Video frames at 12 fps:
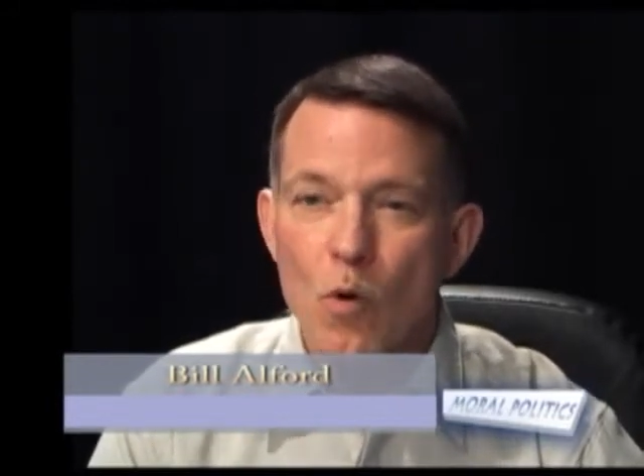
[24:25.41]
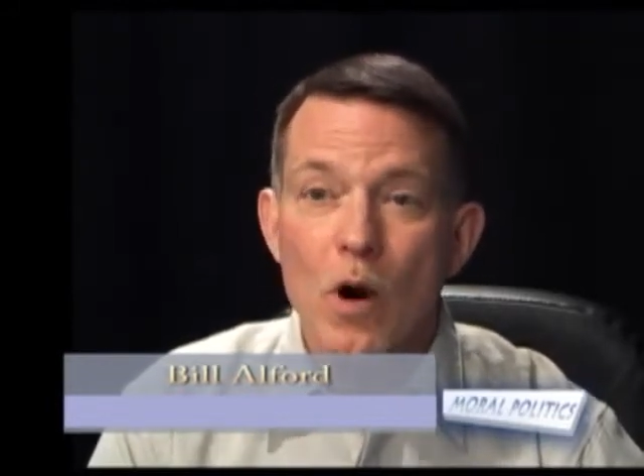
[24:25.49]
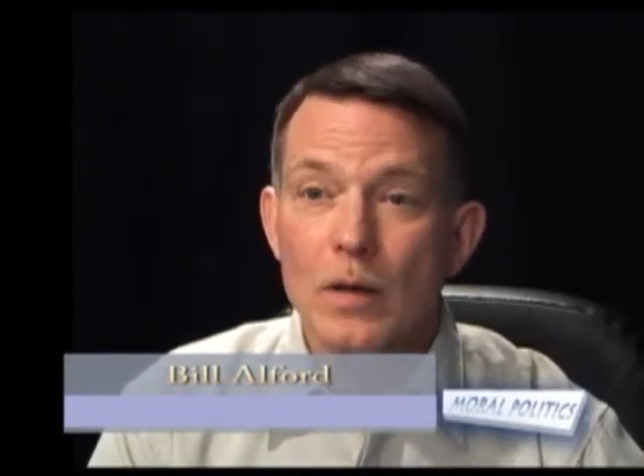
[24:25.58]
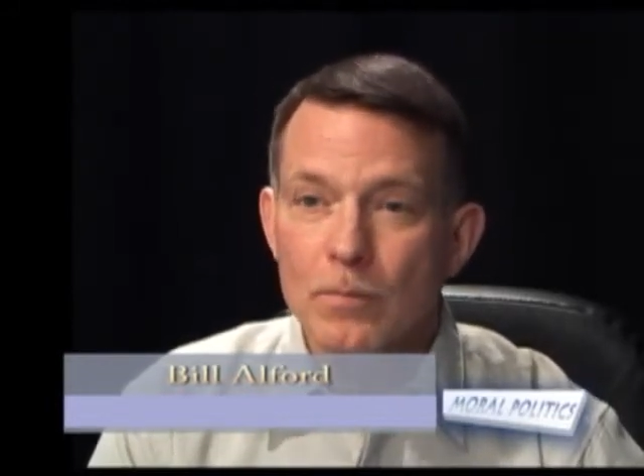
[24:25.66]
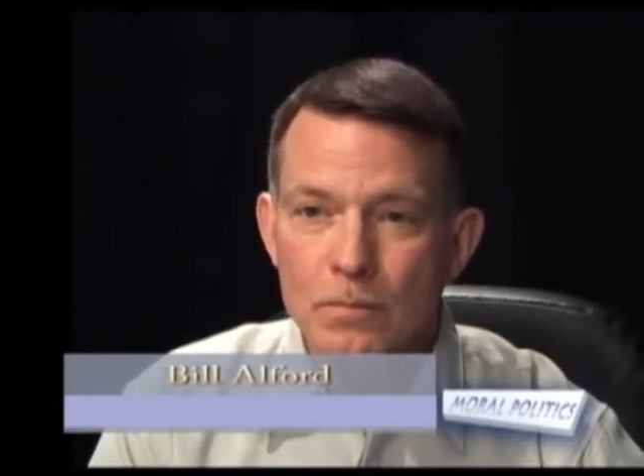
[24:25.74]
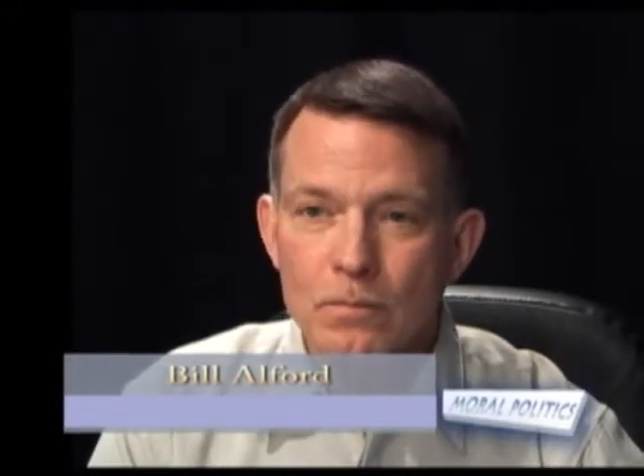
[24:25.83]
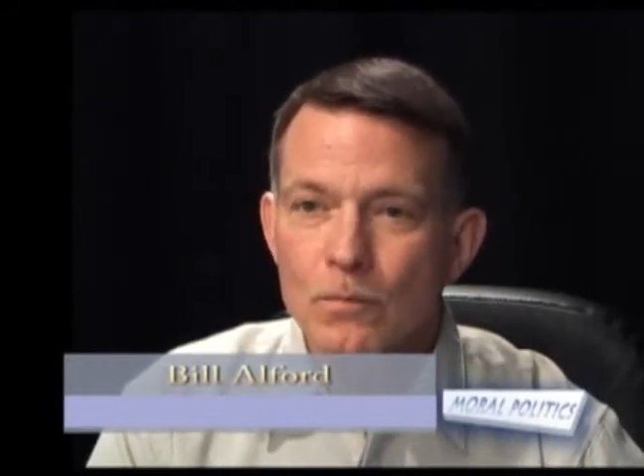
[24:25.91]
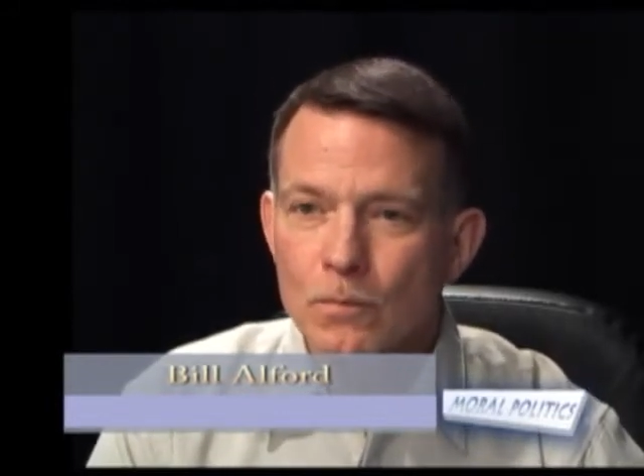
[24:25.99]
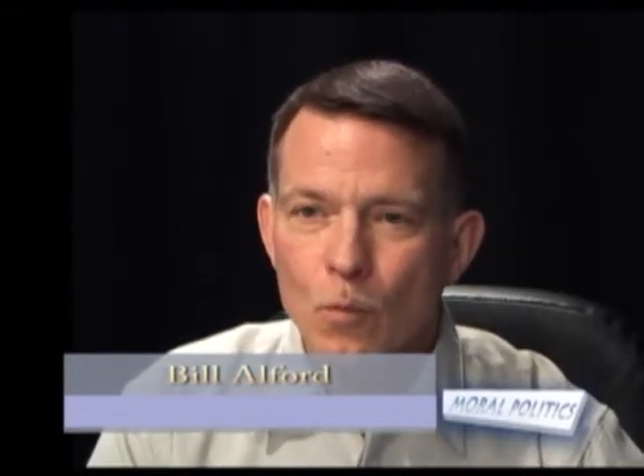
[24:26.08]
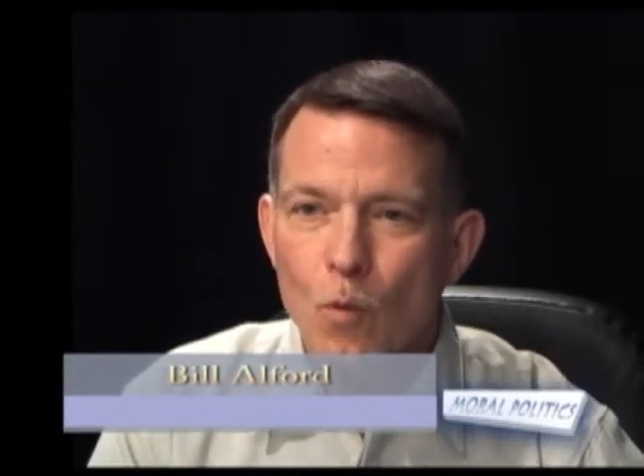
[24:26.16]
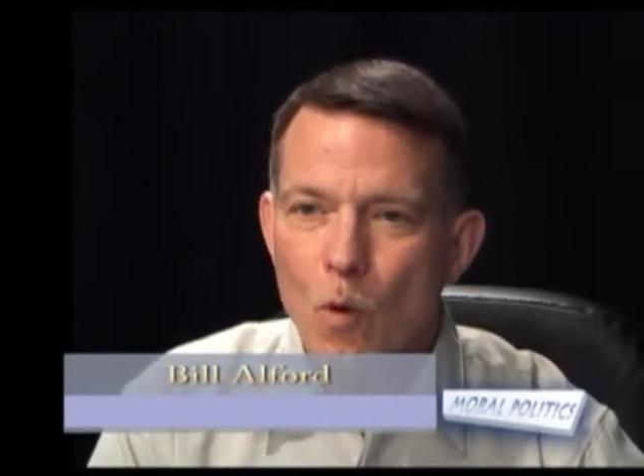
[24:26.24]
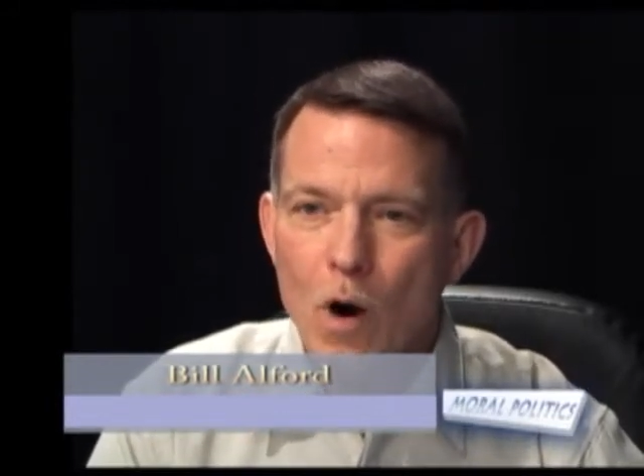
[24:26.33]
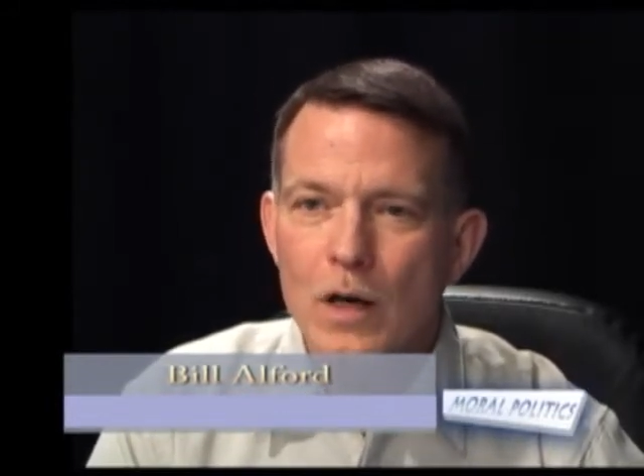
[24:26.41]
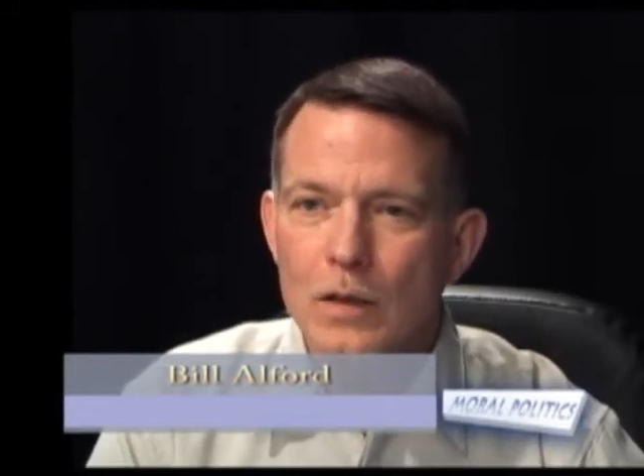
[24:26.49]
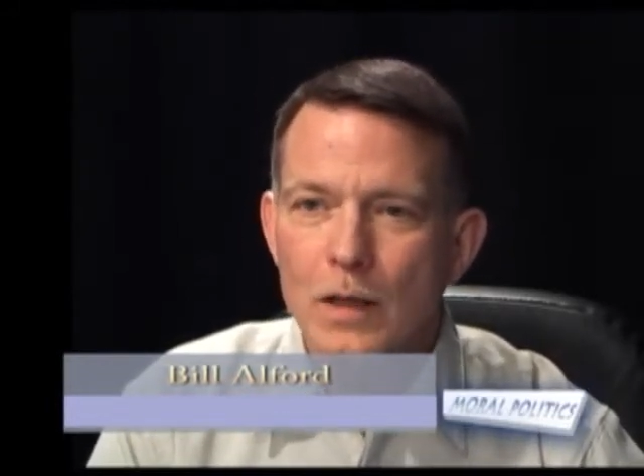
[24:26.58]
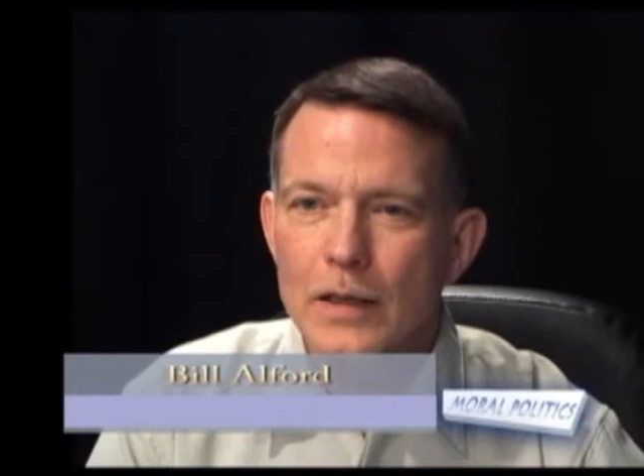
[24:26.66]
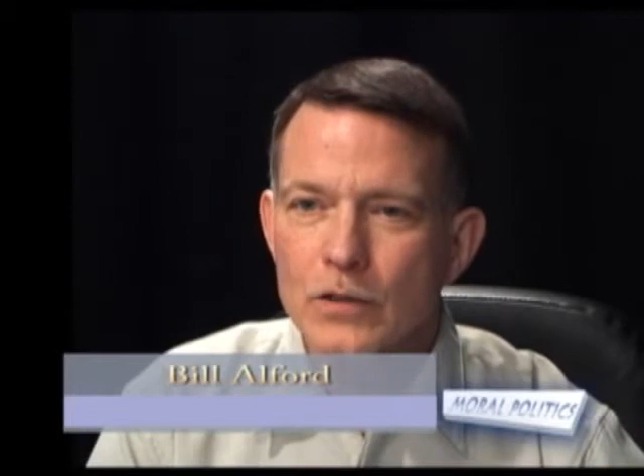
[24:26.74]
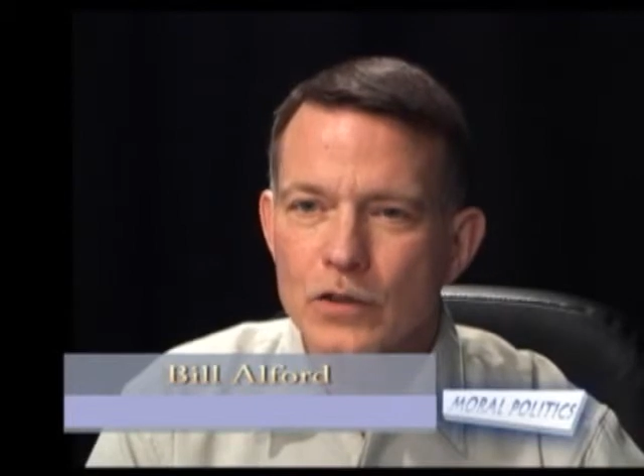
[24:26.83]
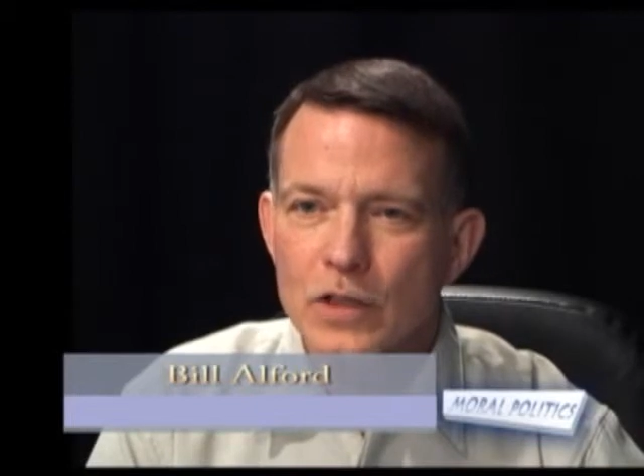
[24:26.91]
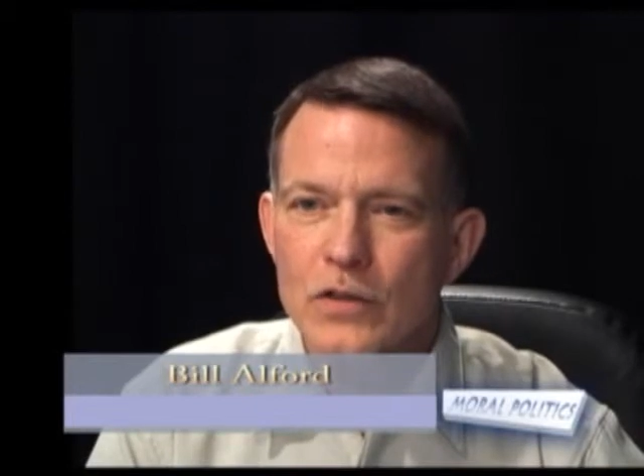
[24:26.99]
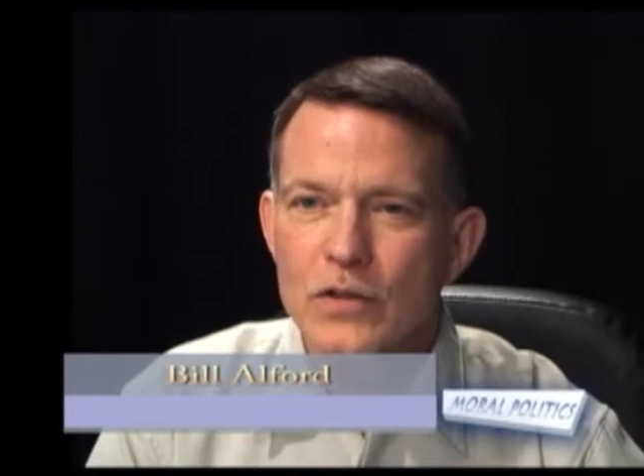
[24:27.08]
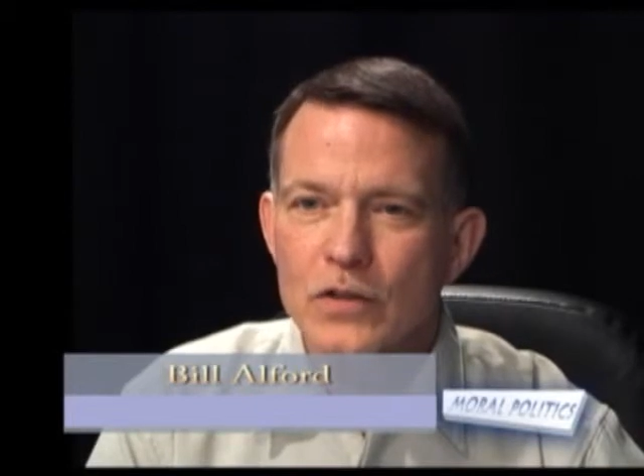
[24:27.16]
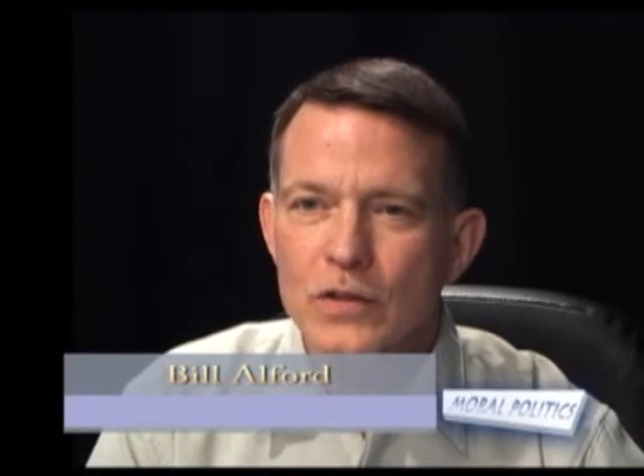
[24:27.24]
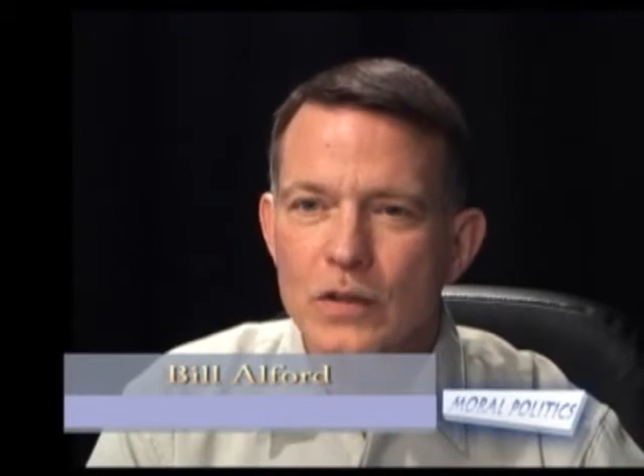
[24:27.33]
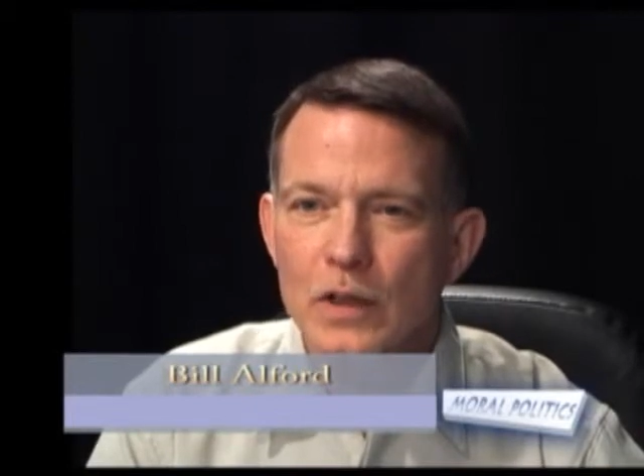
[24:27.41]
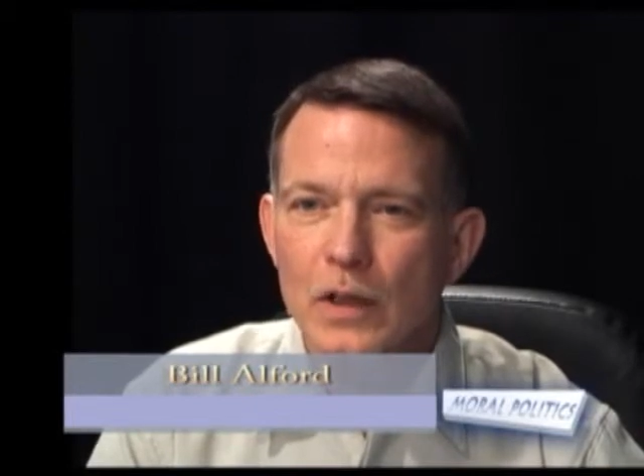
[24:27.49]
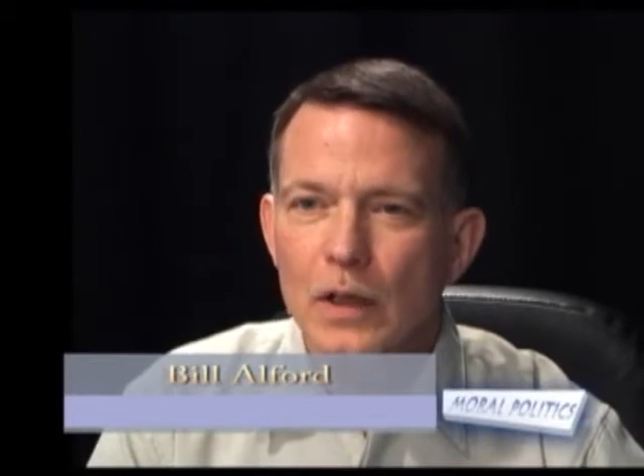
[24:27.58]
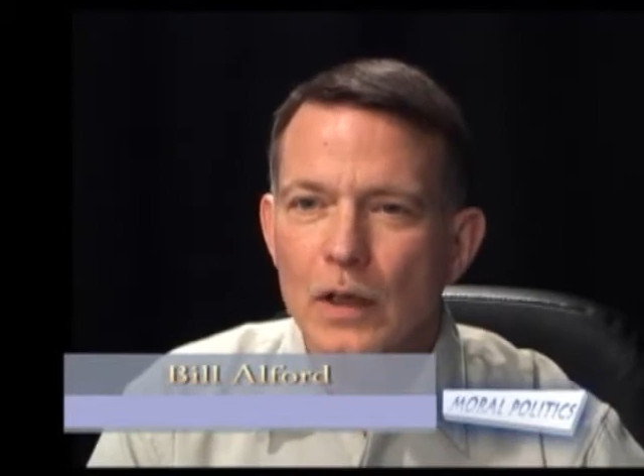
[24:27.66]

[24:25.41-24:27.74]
walk, walk like Jesus.